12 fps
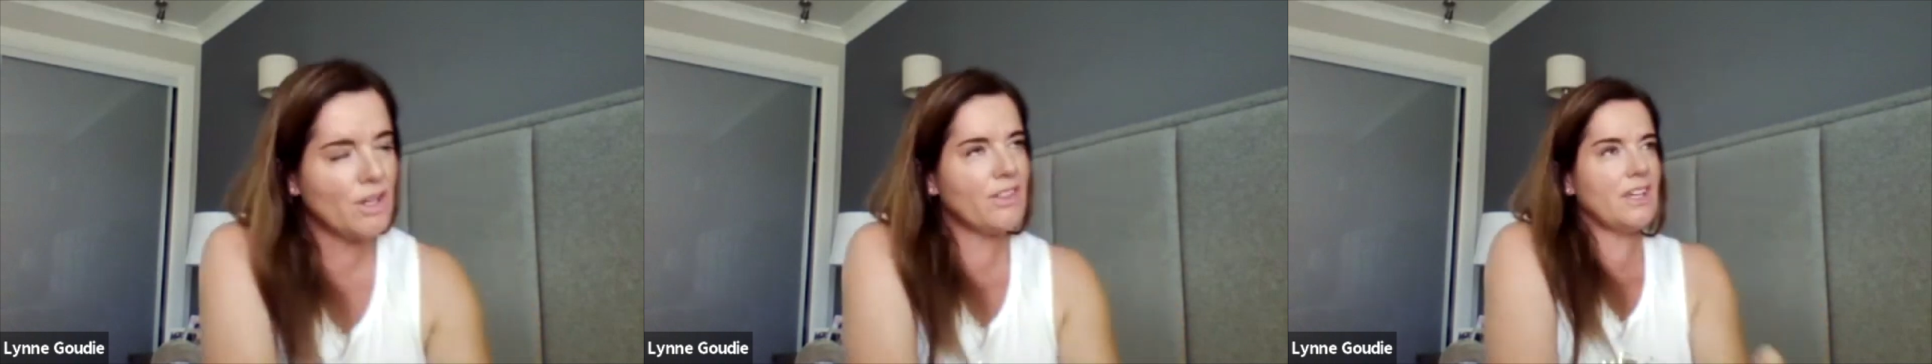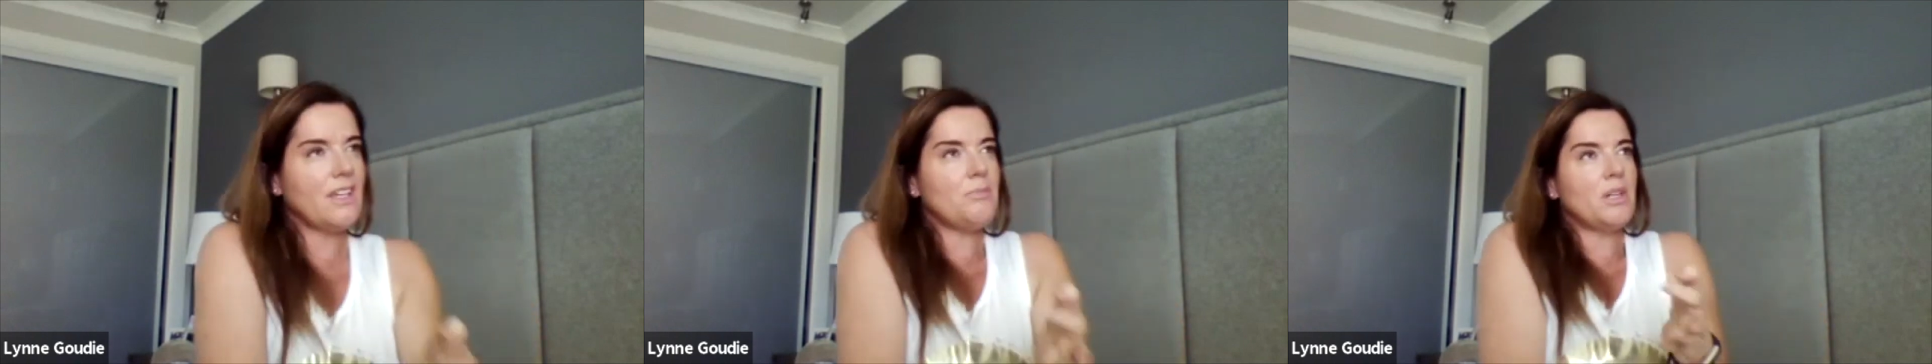I
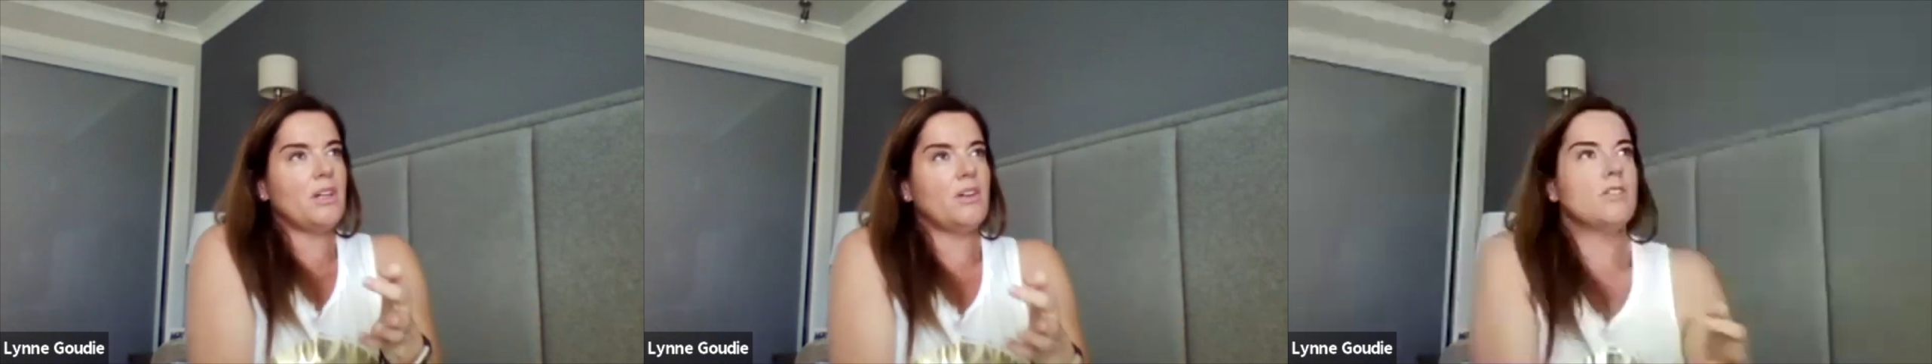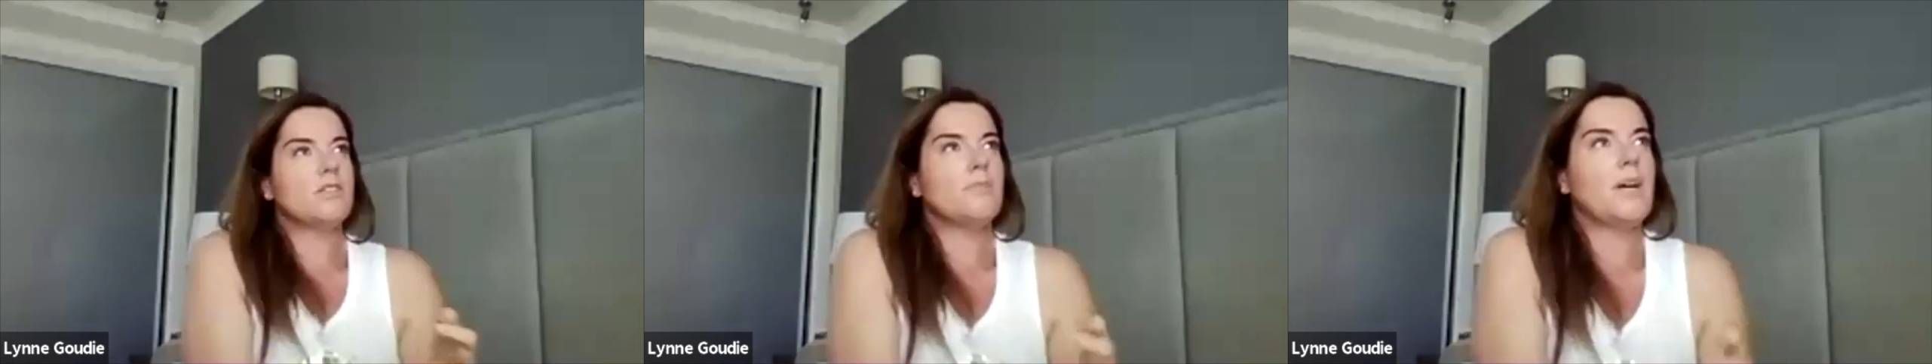think you
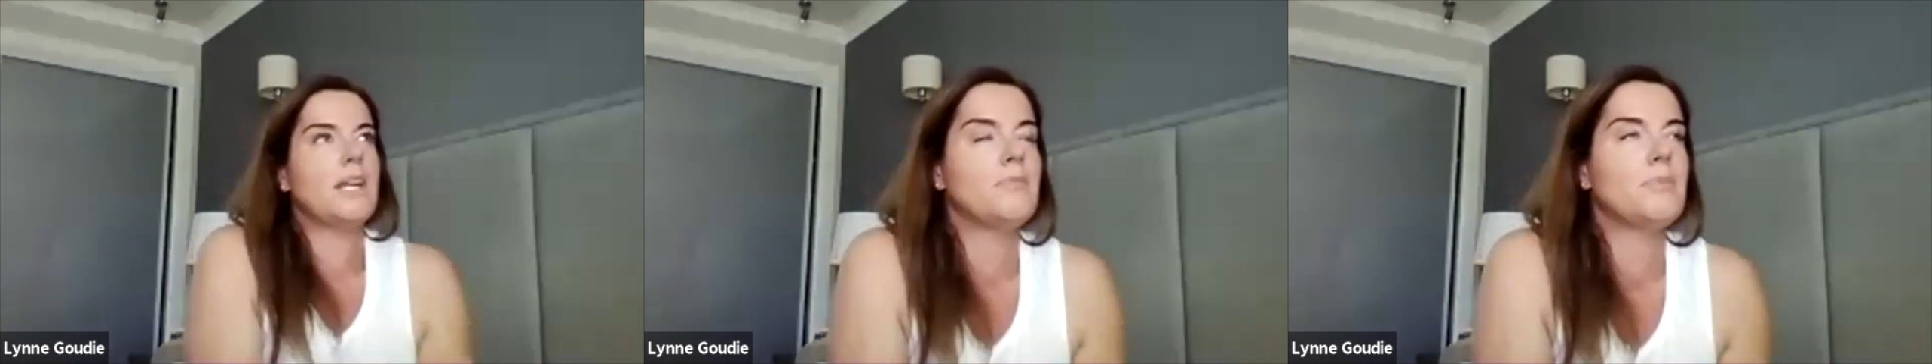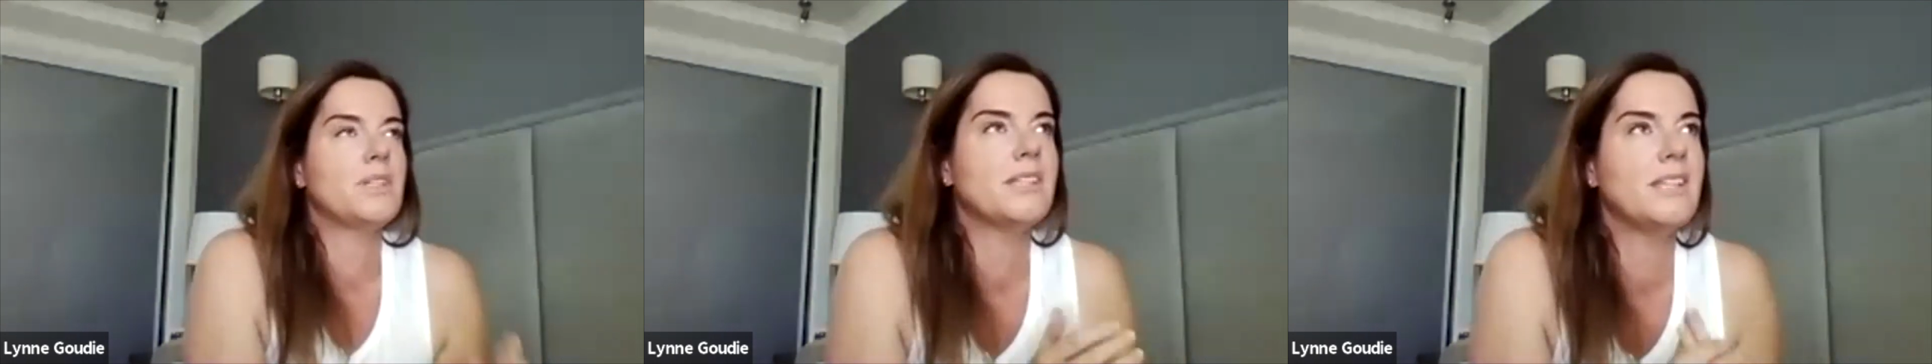pronounce Marit,
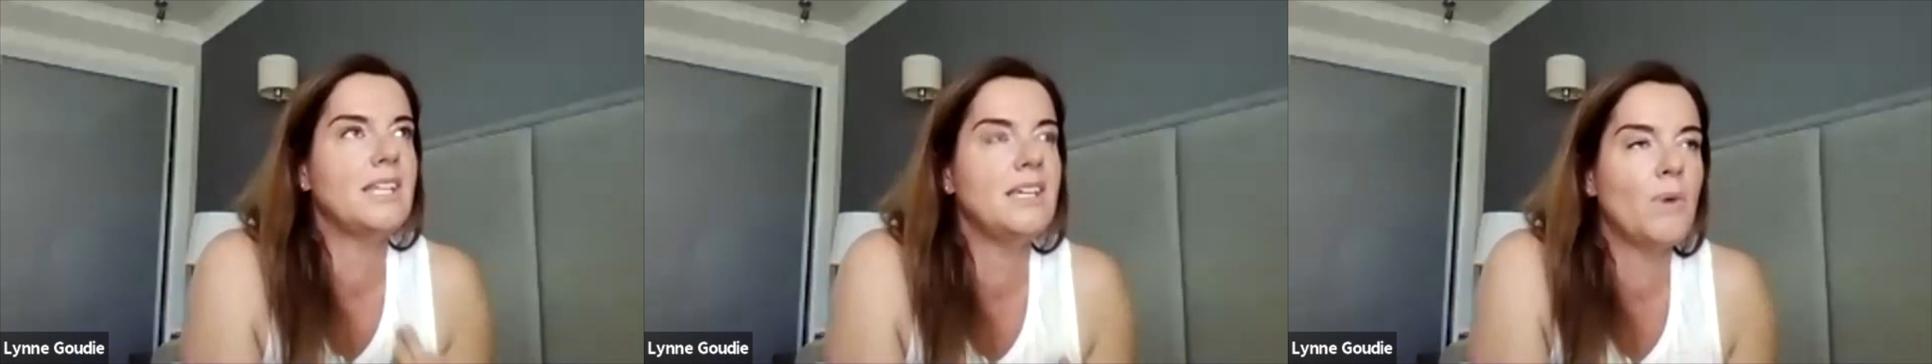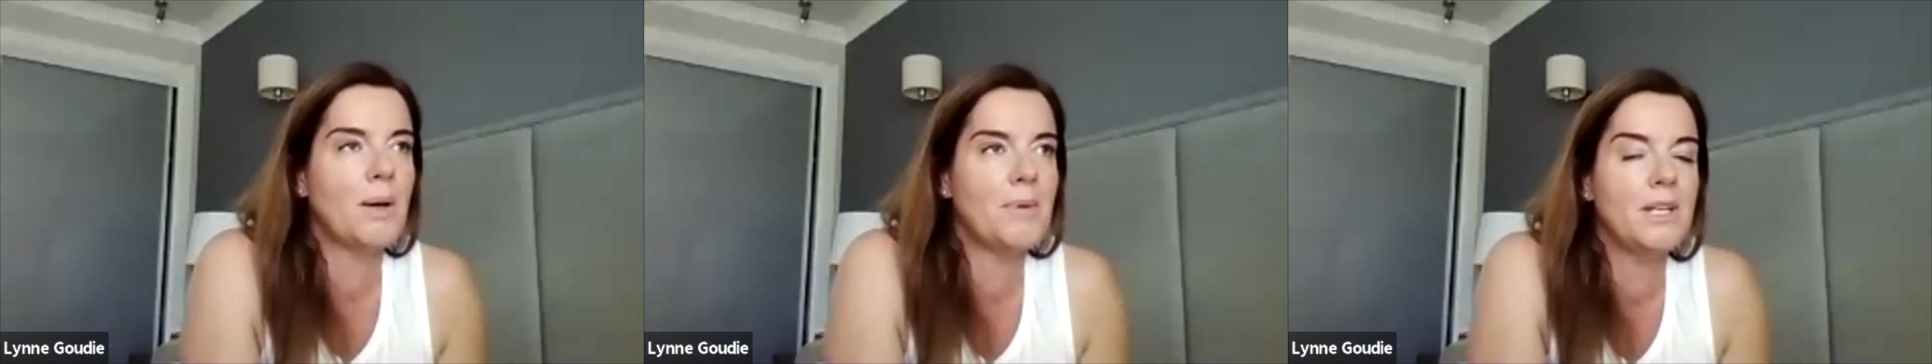but it's 3
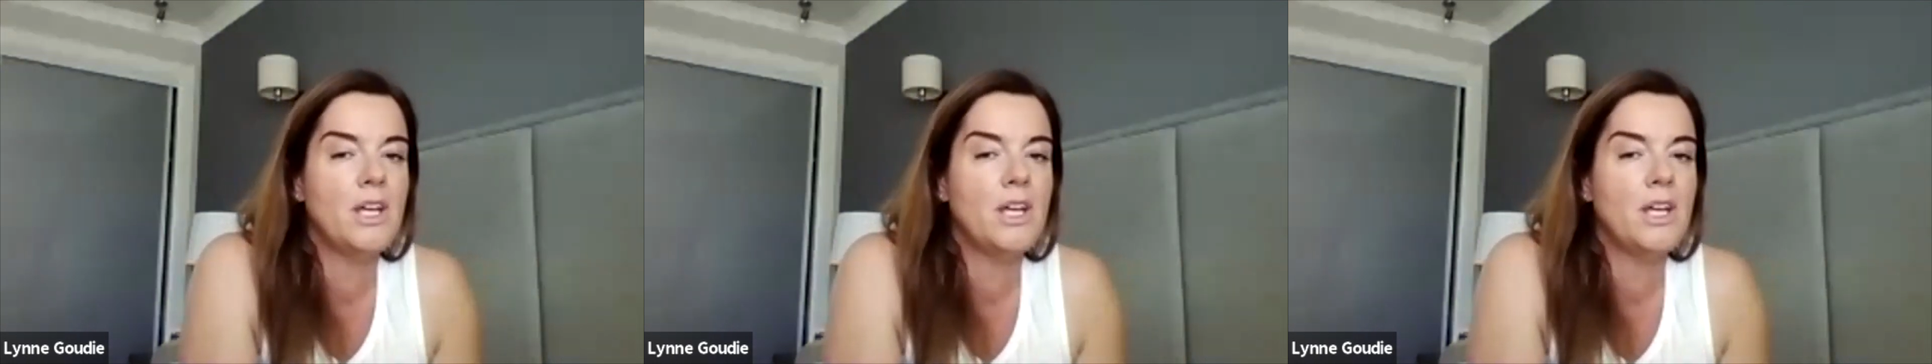women